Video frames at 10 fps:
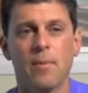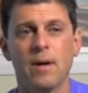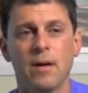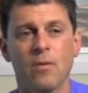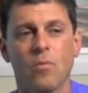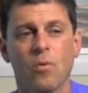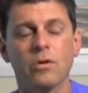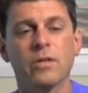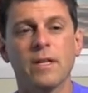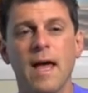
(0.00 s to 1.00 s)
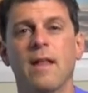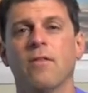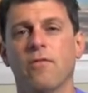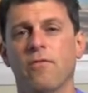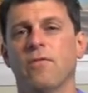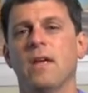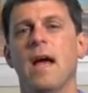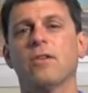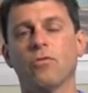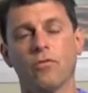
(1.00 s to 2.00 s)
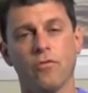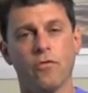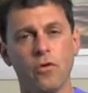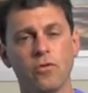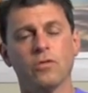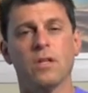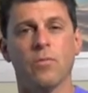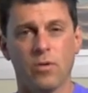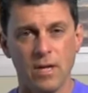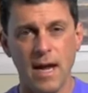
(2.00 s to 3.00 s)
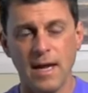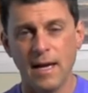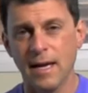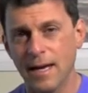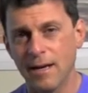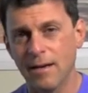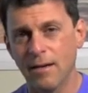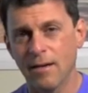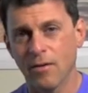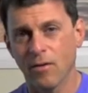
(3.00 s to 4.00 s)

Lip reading: but worse than that, the actual foods that we're taking in